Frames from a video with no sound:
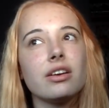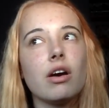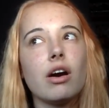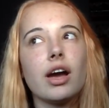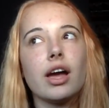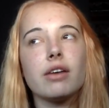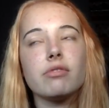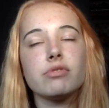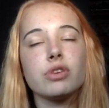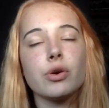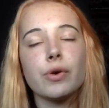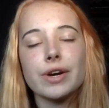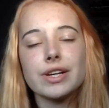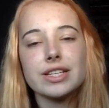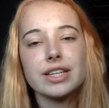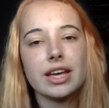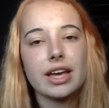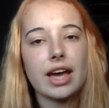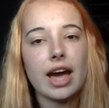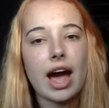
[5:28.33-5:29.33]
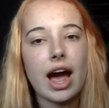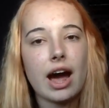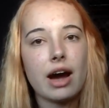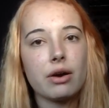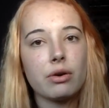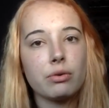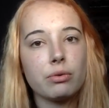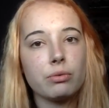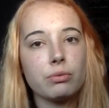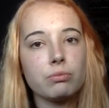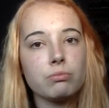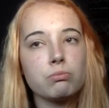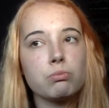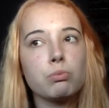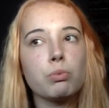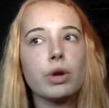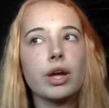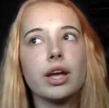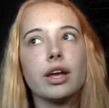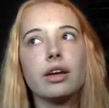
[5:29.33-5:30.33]
I have no idea how
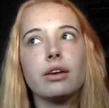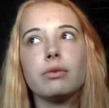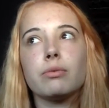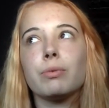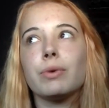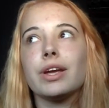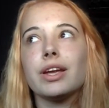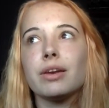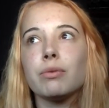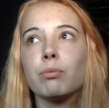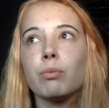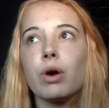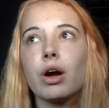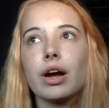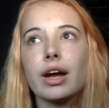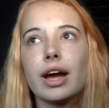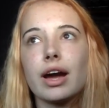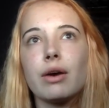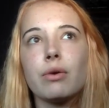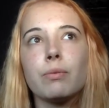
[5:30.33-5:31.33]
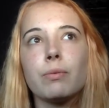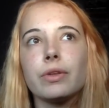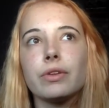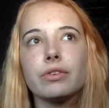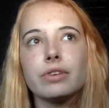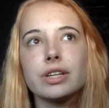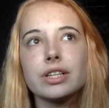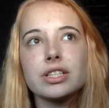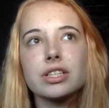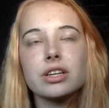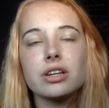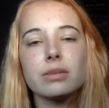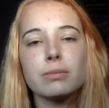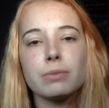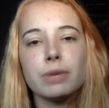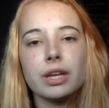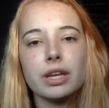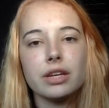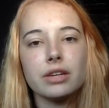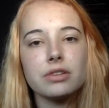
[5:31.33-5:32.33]
we we can work out whether it's going to
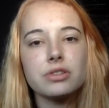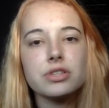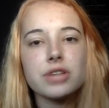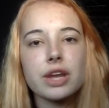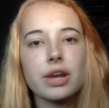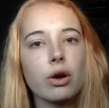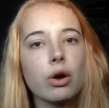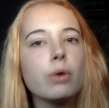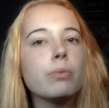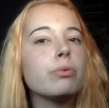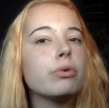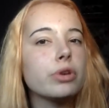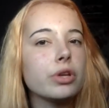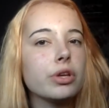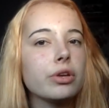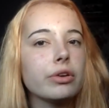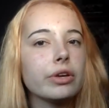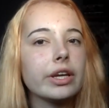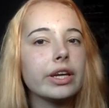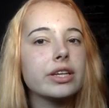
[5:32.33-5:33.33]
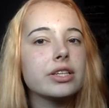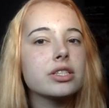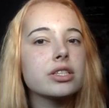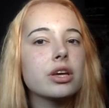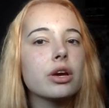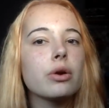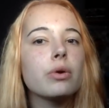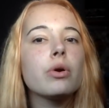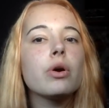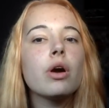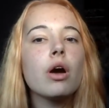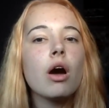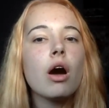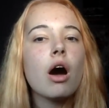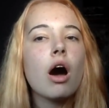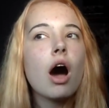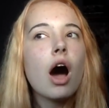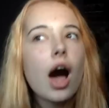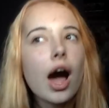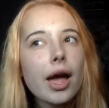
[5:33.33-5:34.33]
be J-Hope or Yoongi. So
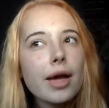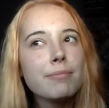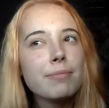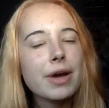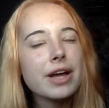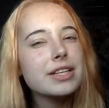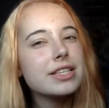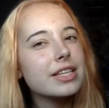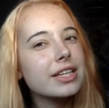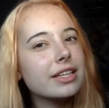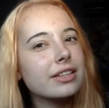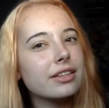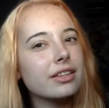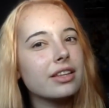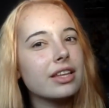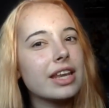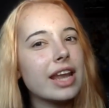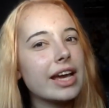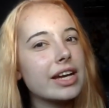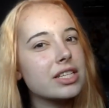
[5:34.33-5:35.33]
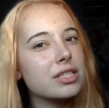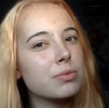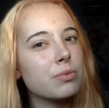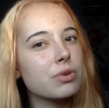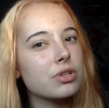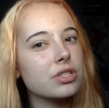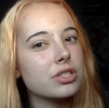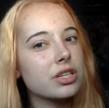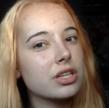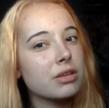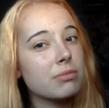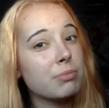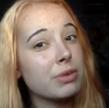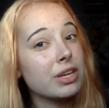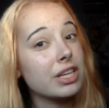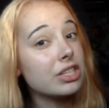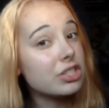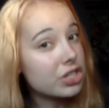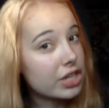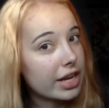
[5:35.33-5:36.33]
I'm betting that the next one's going to
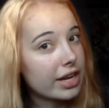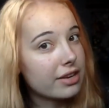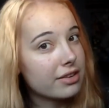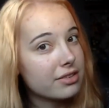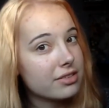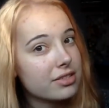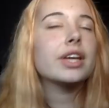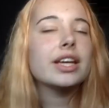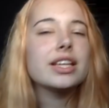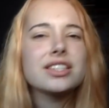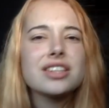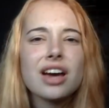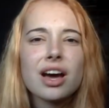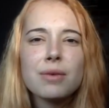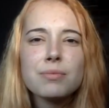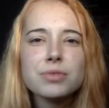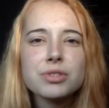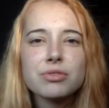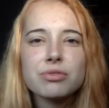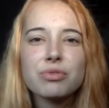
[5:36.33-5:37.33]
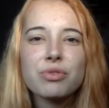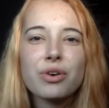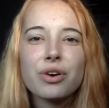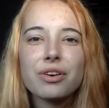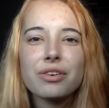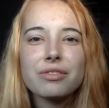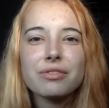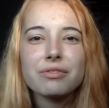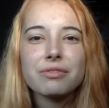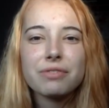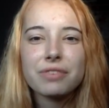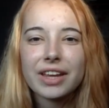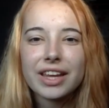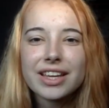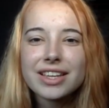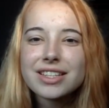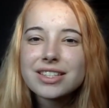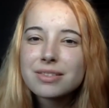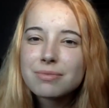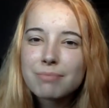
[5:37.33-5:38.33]
be Jin's. In terms of what
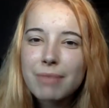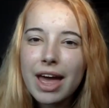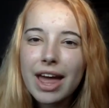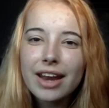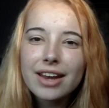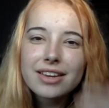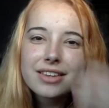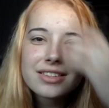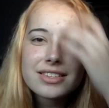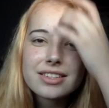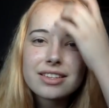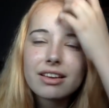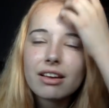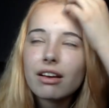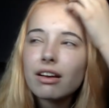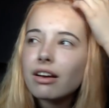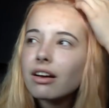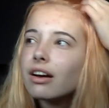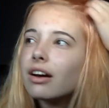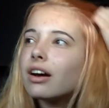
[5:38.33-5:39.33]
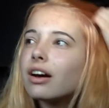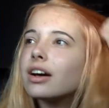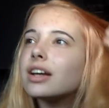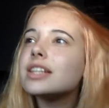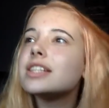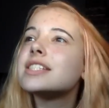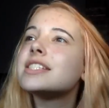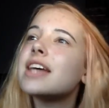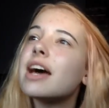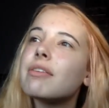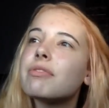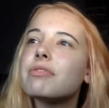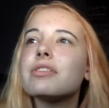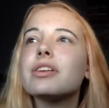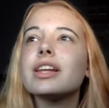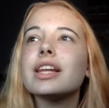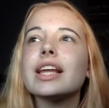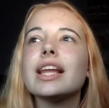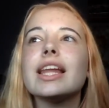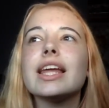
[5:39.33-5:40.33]
V's meant, uh,
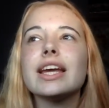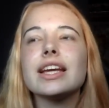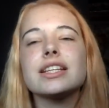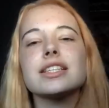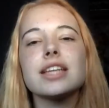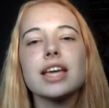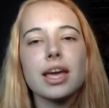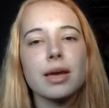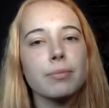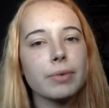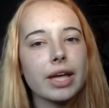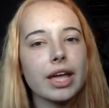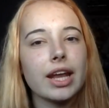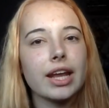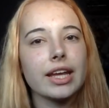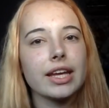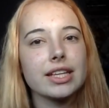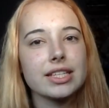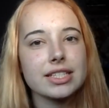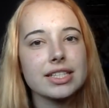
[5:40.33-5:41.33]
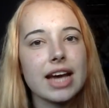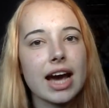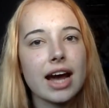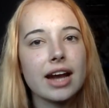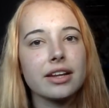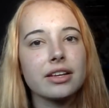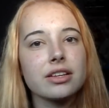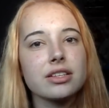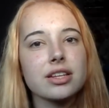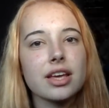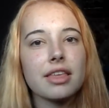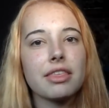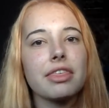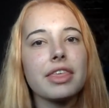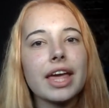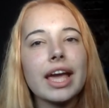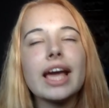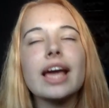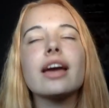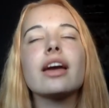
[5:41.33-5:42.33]
definitely linked to him killing his dad, because I
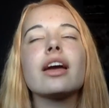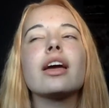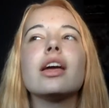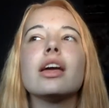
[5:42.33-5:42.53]
think